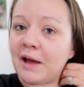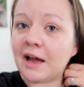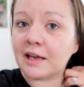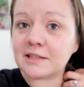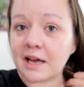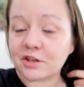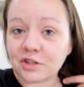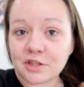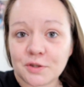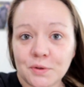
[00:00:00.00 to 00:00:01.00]
back, it's
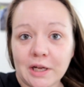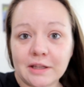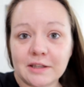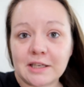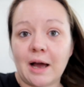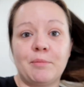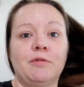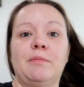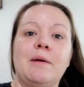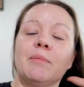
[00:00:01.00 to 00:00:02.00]
actually to like the top
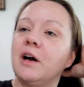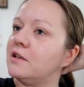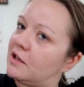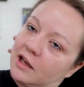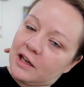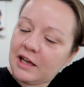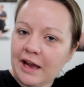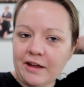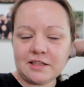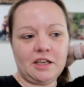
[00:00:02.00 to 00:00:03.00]
of my butt. Alice,